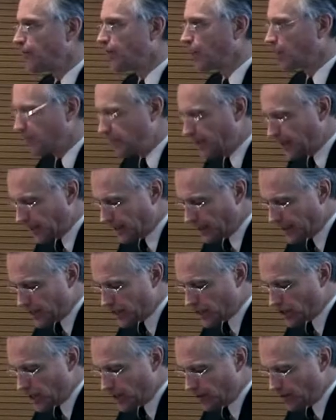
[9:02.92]
environmentally
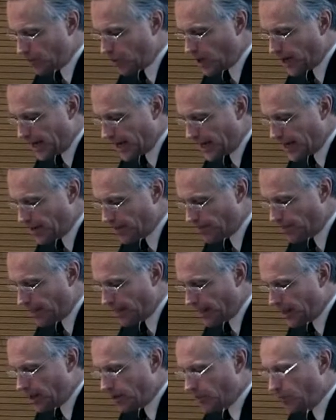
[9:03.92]
sound way.
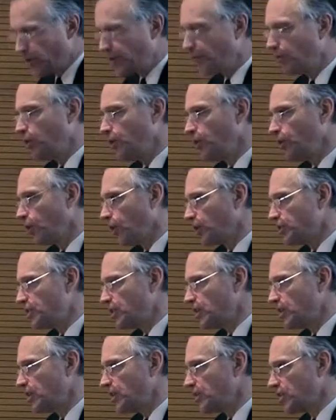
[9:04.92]
We will
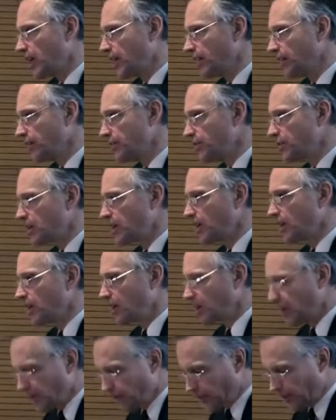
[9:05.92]
not dilute
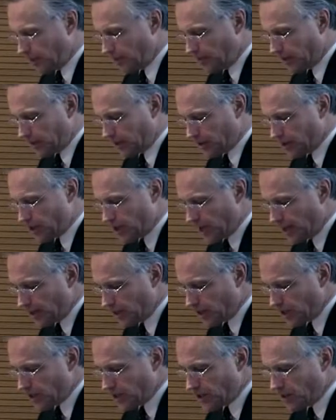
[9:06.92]
environmental
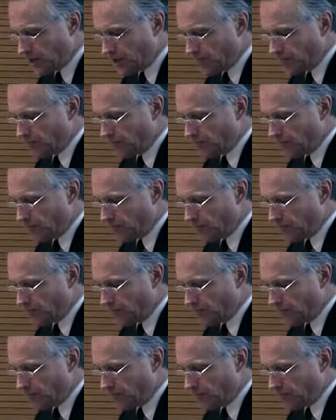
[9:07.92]
standards.